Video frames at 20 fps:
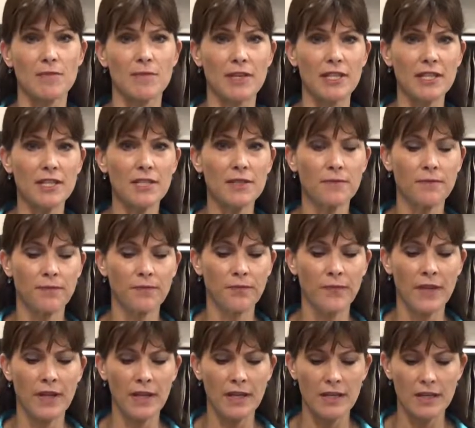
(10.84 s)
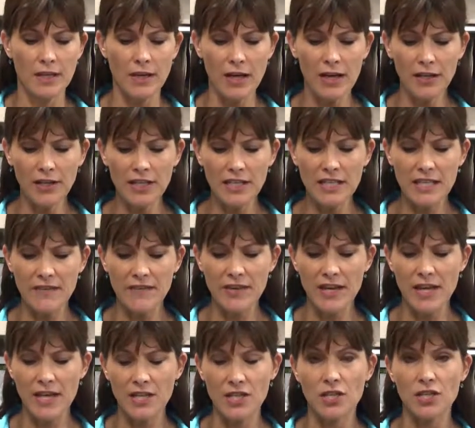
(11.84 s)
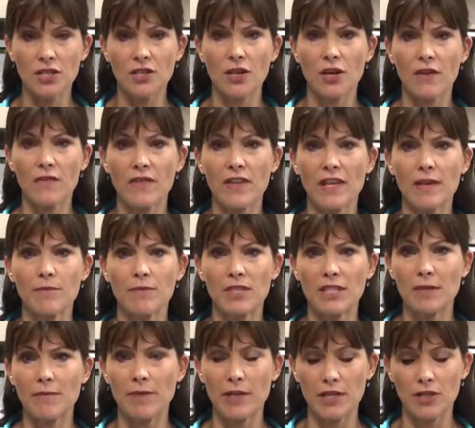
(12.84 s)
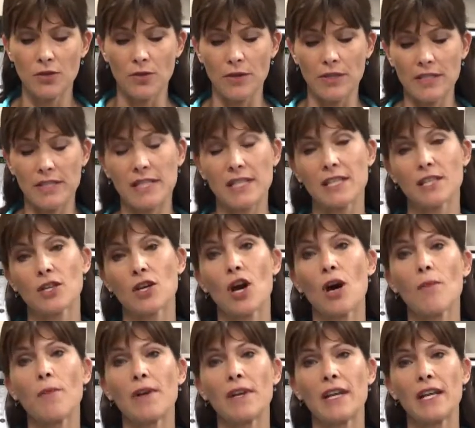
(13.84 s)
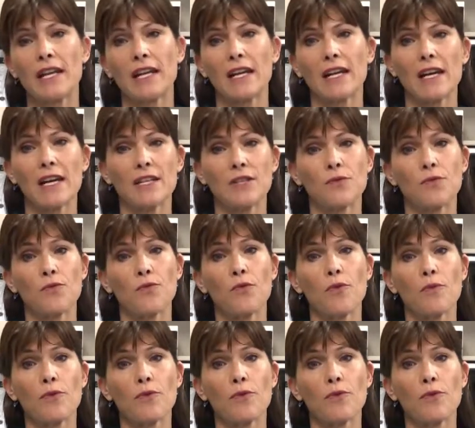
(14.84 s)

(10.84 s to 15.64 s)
Splint. Now, ulnar deviation of the MCP joints is common in clients with